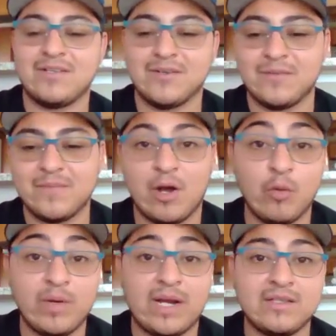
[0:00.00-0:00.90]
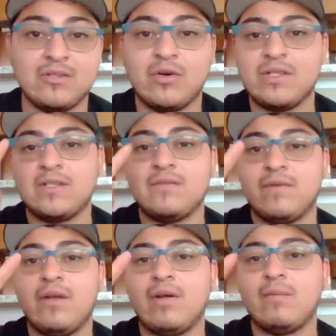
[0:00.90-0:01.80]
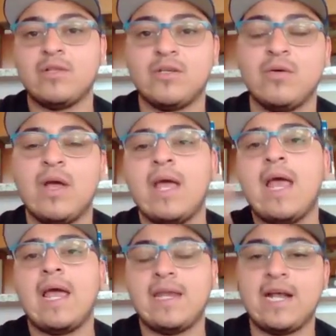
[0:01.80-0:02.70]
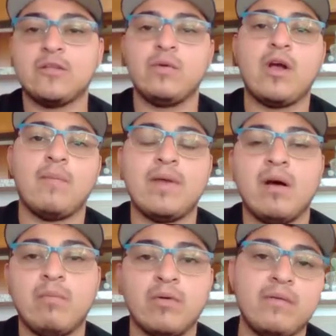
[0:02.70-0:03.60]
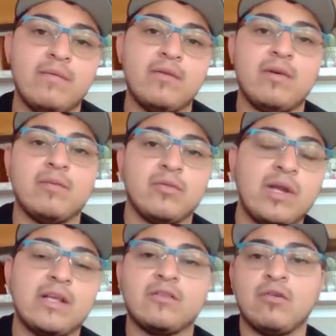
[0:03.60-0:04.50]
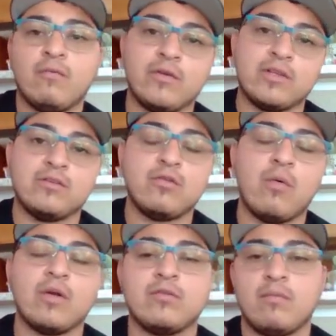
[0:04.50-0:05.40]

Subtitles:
So, I hope you guys enjoyed. This is video number 2, and next week I'll be uploading video number 3, and so forth and so on.